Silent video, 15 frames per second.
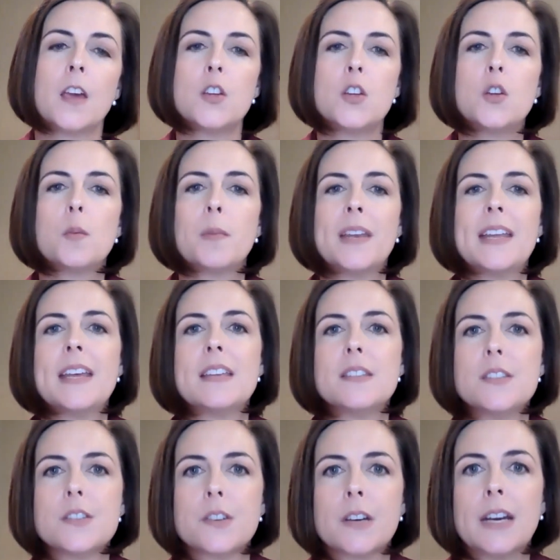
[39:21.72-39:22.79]
Human
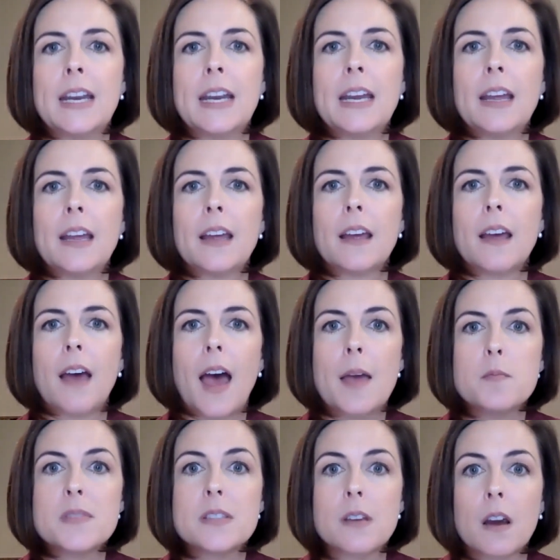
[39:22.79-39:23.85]
history,
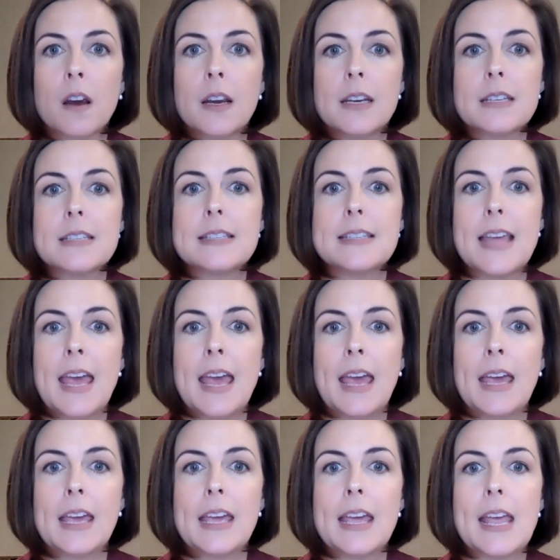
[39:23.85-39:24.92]
I'm sorry to
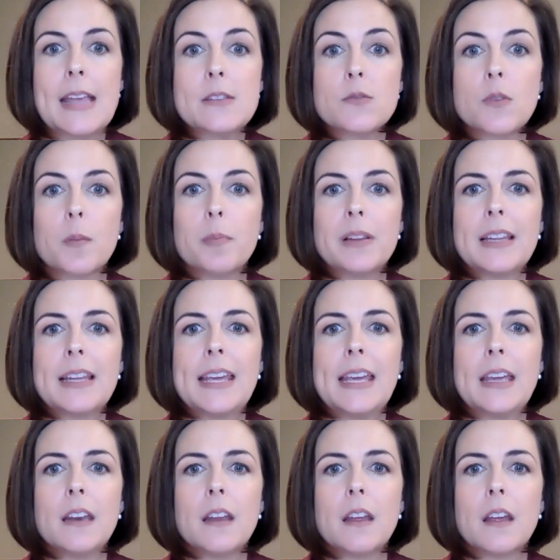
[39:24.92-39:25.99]
say, is
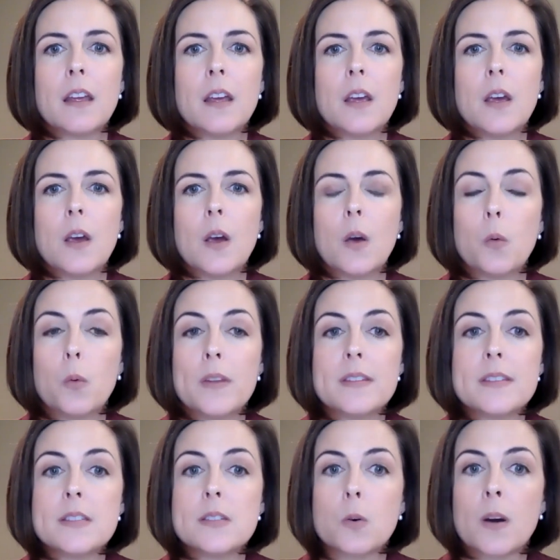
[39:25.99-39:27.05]
replete with
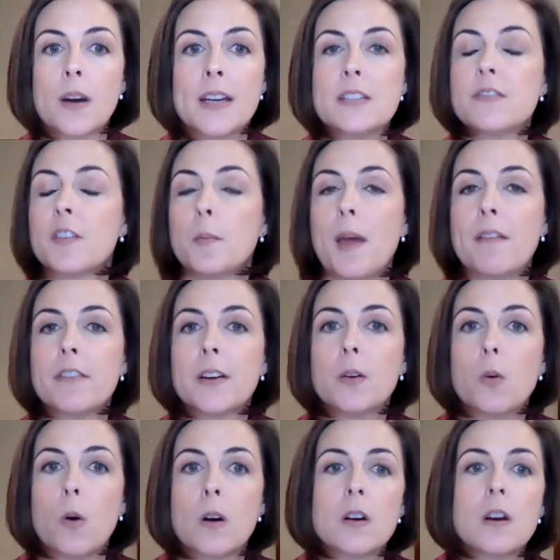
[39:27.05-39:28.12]
stories from every
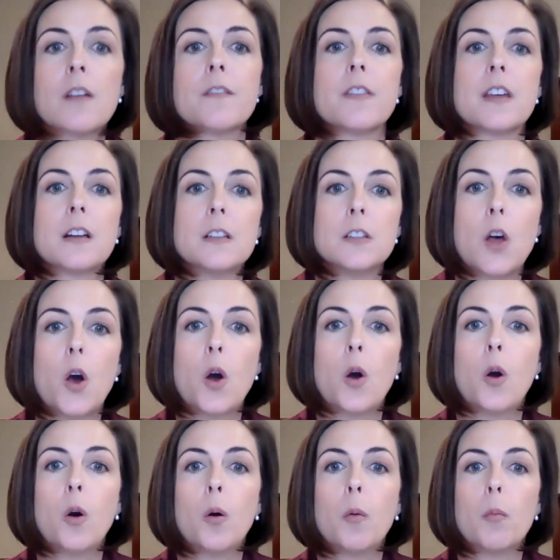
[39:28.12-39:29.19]
corner of the
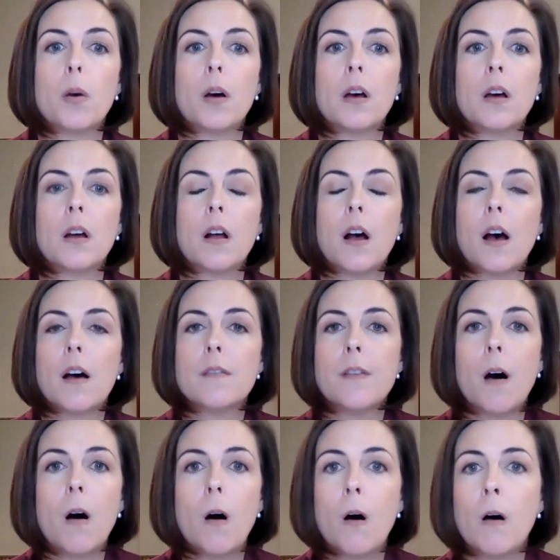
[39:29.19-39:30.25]
globe of
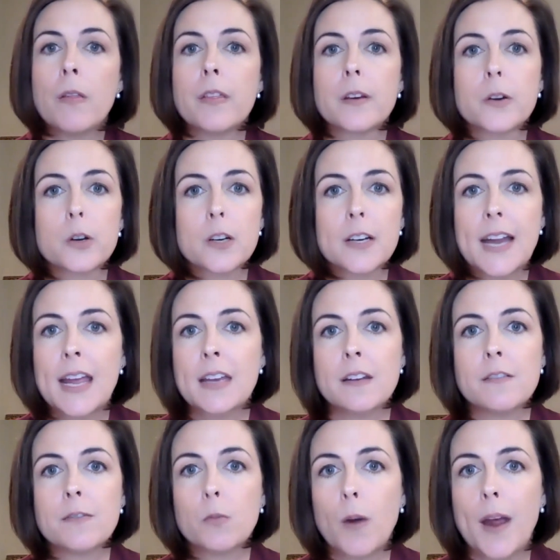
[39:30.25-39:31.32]
all the
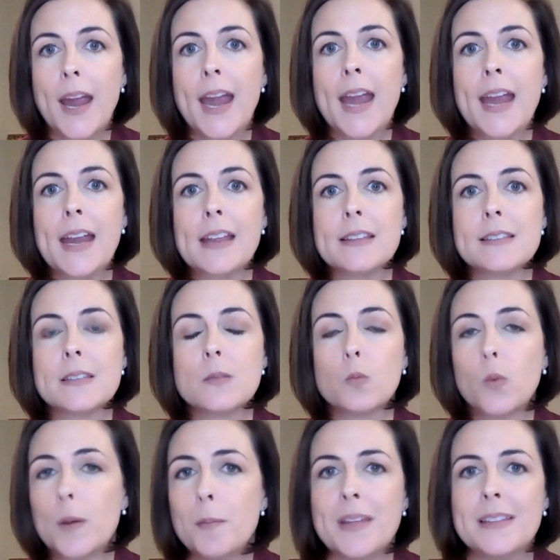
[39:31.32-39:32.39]
creative ways
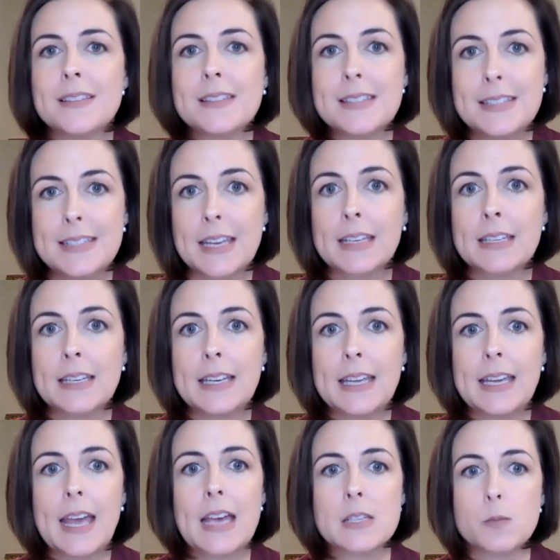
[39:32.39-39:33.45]
women's
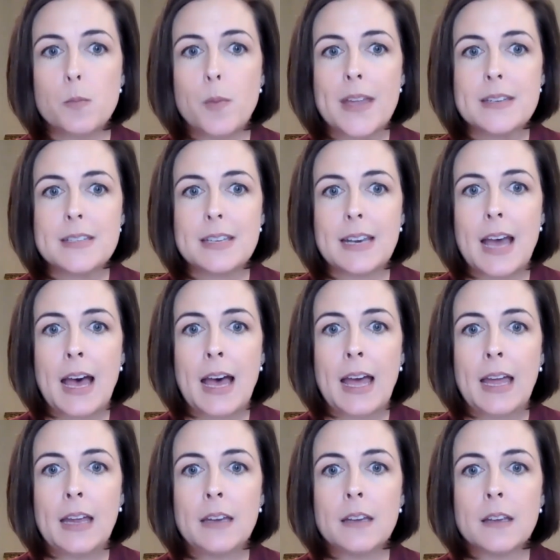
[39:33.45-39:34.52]
dignity has been
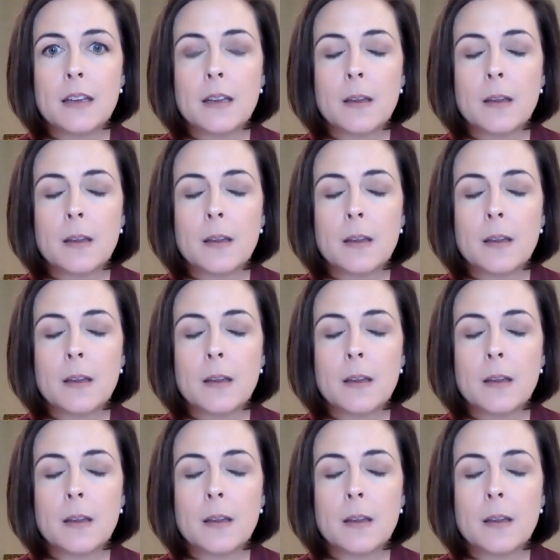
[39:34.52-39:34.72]
denied.